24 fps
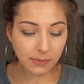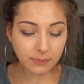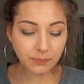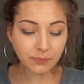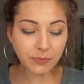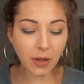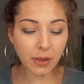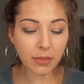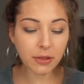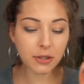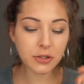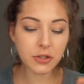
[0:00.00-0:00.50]

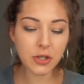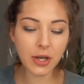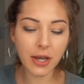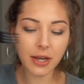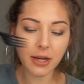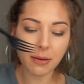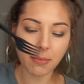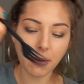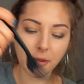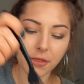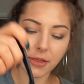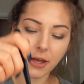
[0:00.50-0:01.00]
Nothing to
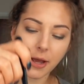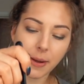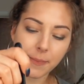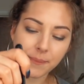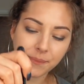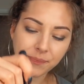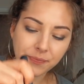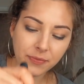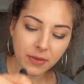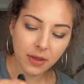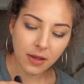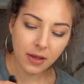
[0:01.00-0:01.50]
hate about that.
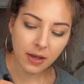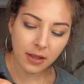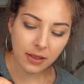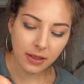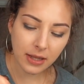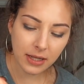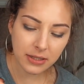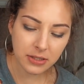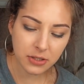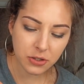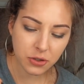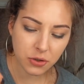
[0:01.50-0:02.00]

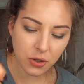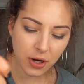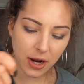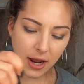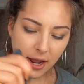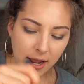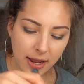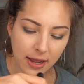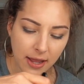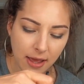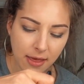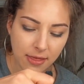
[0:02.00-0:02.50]
Let's
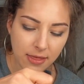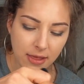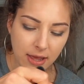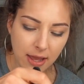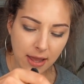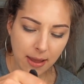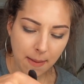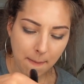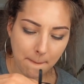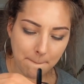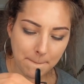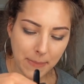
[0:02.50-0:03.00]
try
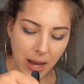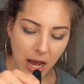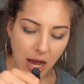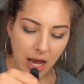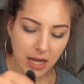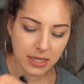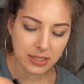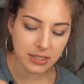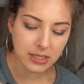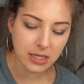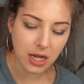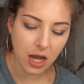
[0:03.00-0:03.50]
the
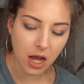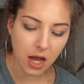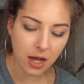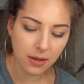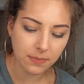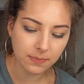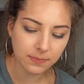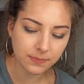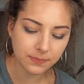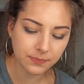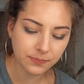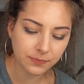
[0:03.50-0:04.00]
pasta.
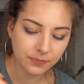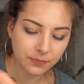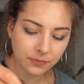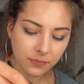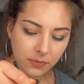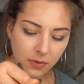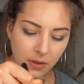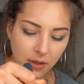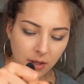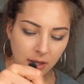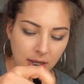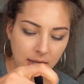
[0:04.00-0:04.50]

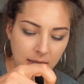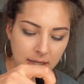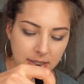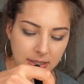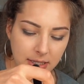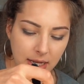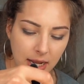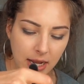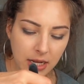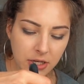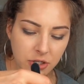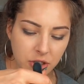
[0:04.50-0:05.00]

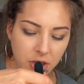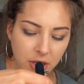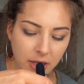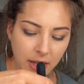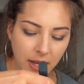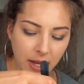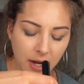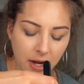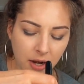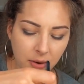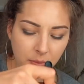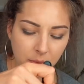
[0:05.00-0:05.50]
It's angel
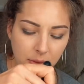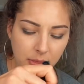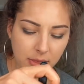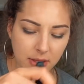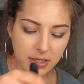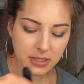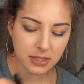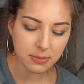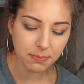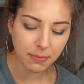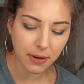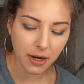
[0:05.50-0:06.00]
hair with
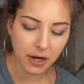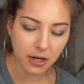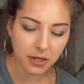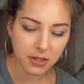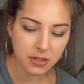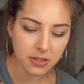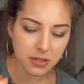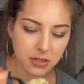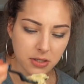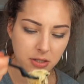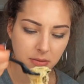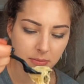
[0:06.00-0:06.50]

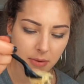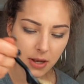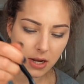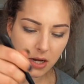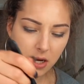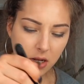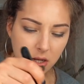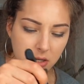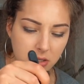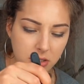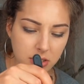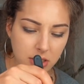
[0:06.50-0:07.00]
asparagus,
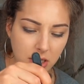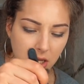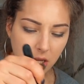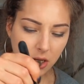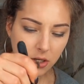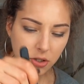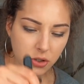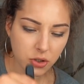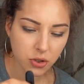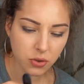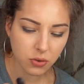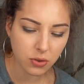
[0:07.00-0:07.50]
tomatoes,
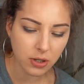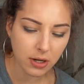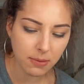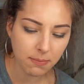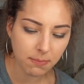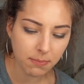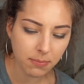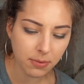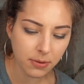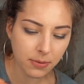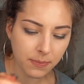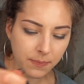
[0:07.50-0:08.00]
and
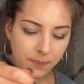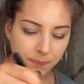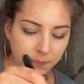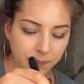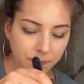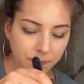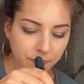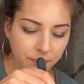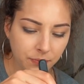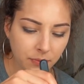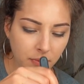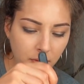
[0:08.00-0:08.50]
shrimp.
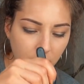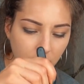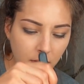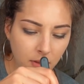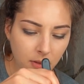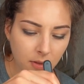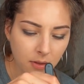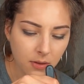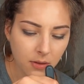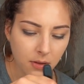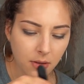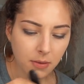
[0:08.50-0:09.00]

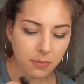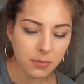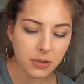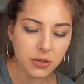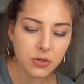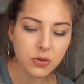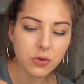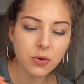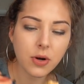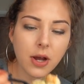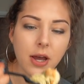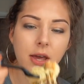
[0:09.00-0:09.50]
Let me
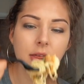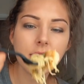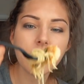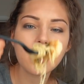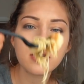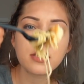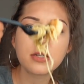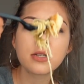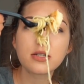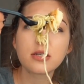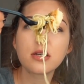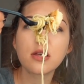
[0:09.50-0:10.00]
try
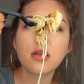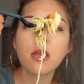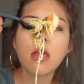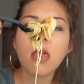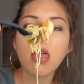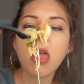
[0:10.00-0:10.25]
this.